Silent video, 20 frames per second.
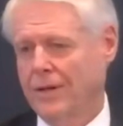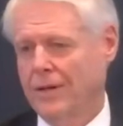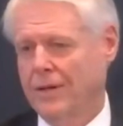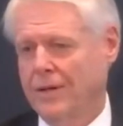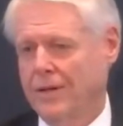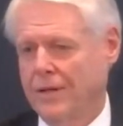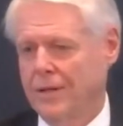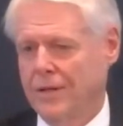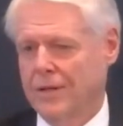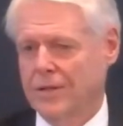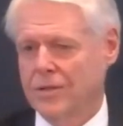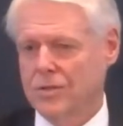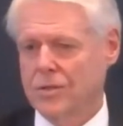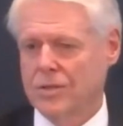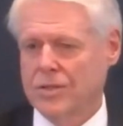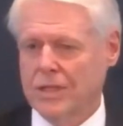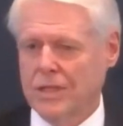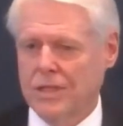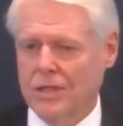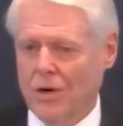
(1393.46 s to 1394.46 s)
So you see,
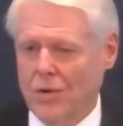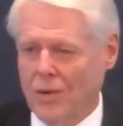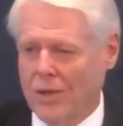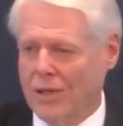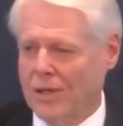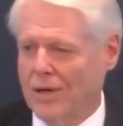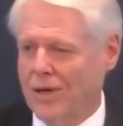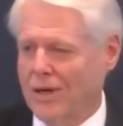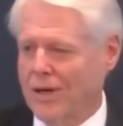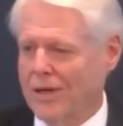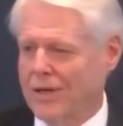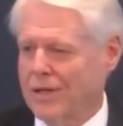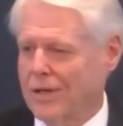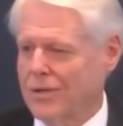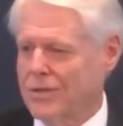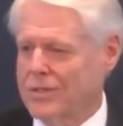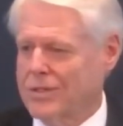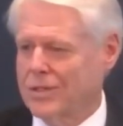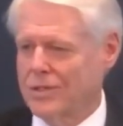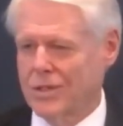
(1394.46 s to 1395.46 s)
knowing God here isn't
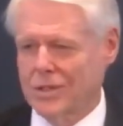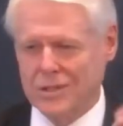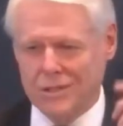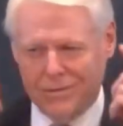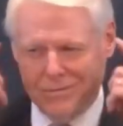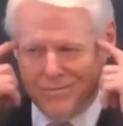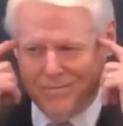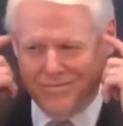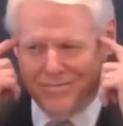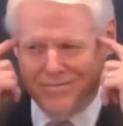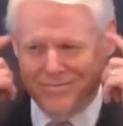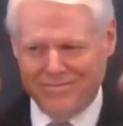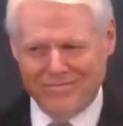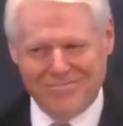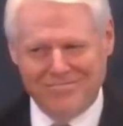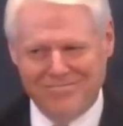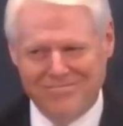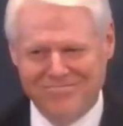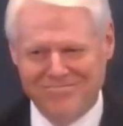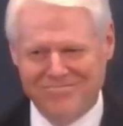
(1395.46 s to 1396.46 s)
just,
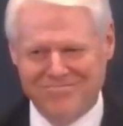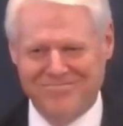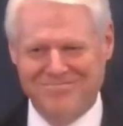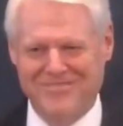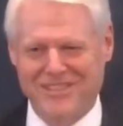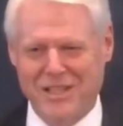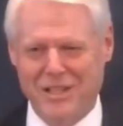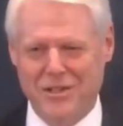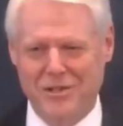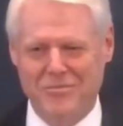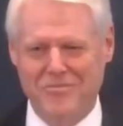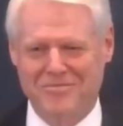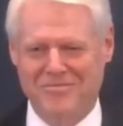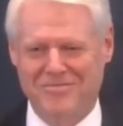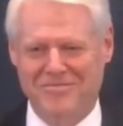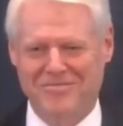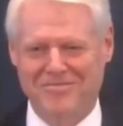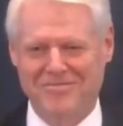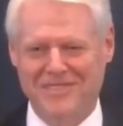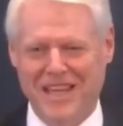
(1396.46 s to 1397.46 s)
you know,
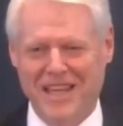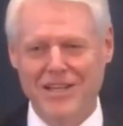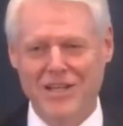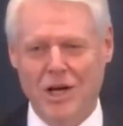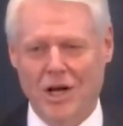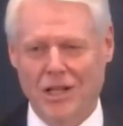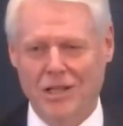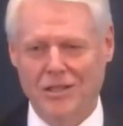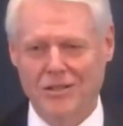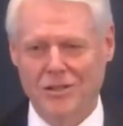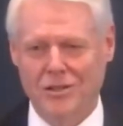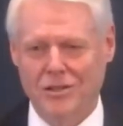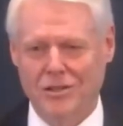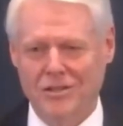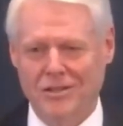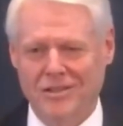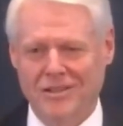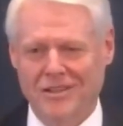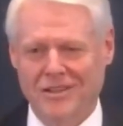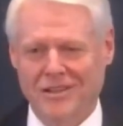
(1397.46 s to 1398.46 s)
head knowledge,
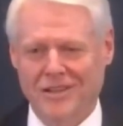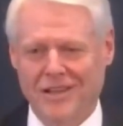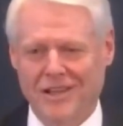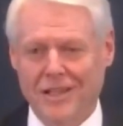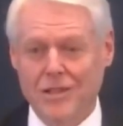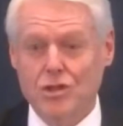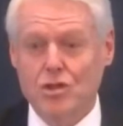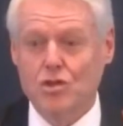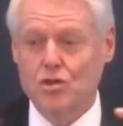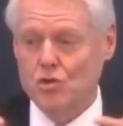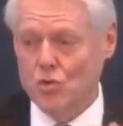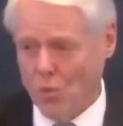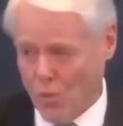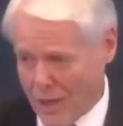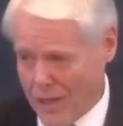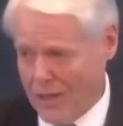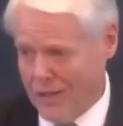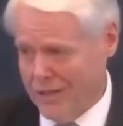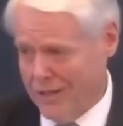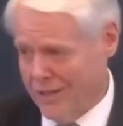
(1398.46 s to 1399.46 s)
it's
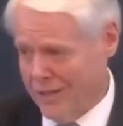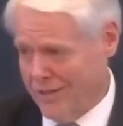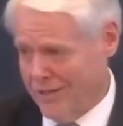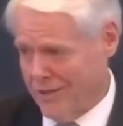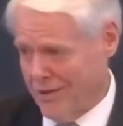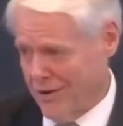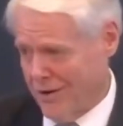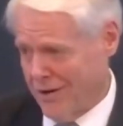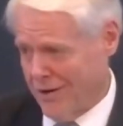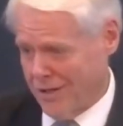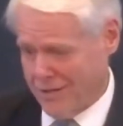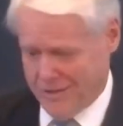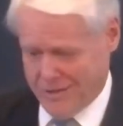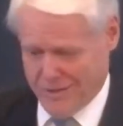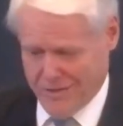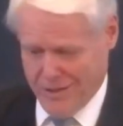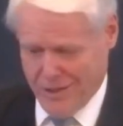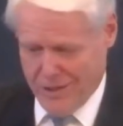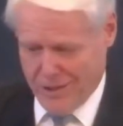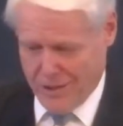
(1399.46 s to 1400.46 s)
dwelling in God.
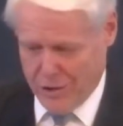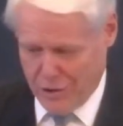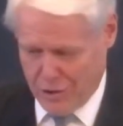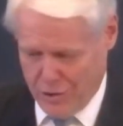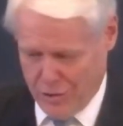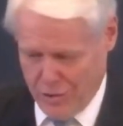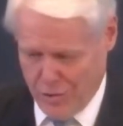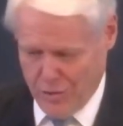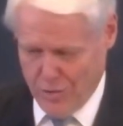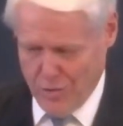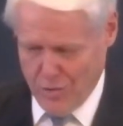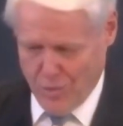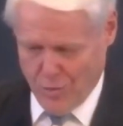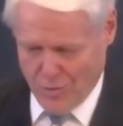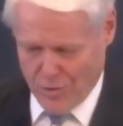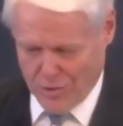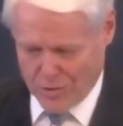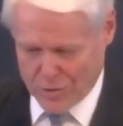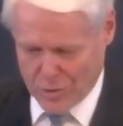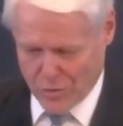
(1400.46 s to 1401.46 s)
You will
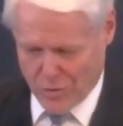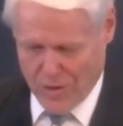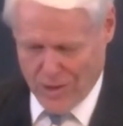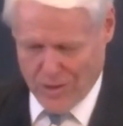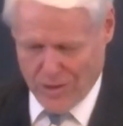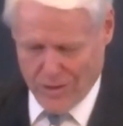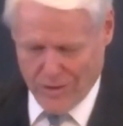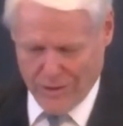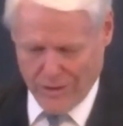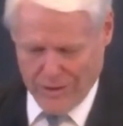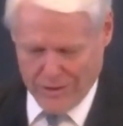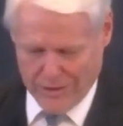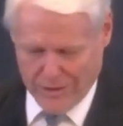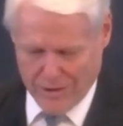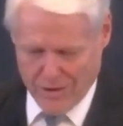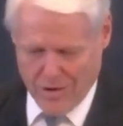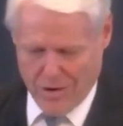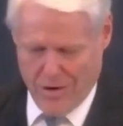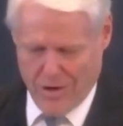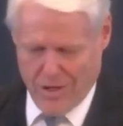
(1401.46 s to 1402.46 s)
dwell in
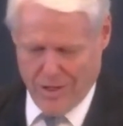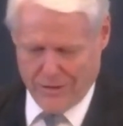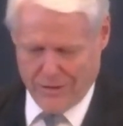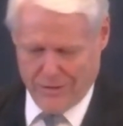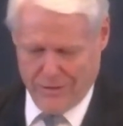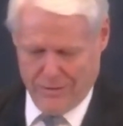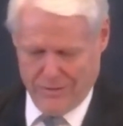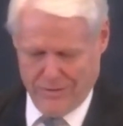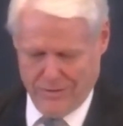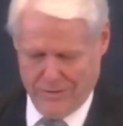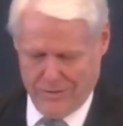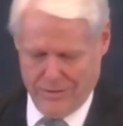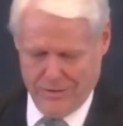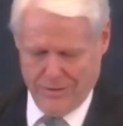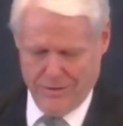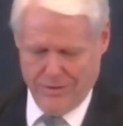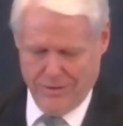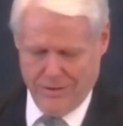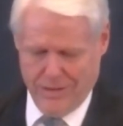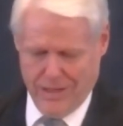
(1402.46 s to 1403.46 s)
God
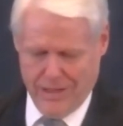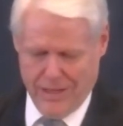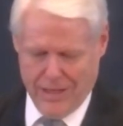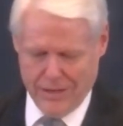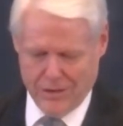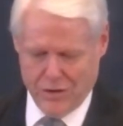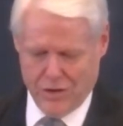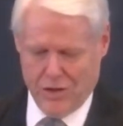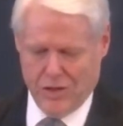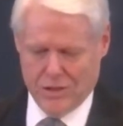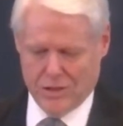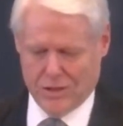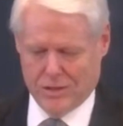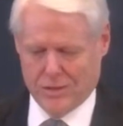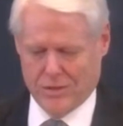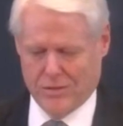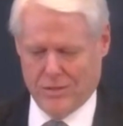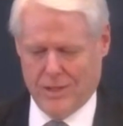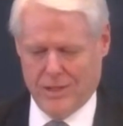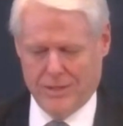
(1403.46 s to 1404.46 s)
and Jesus
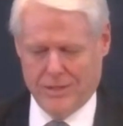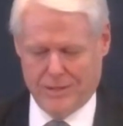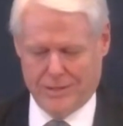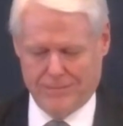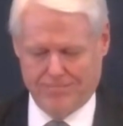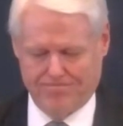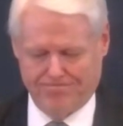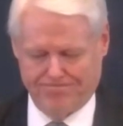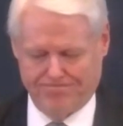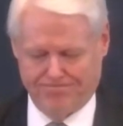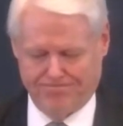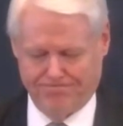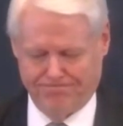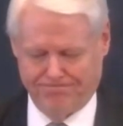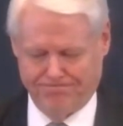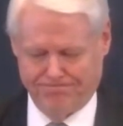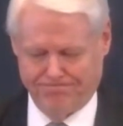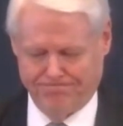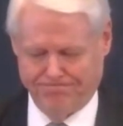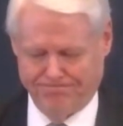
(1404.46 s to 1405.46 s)
Christ.
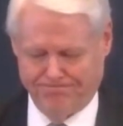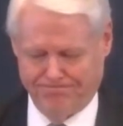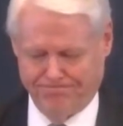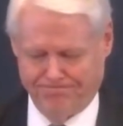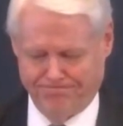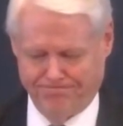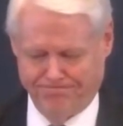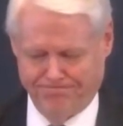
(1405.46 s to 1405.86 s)
Hmm.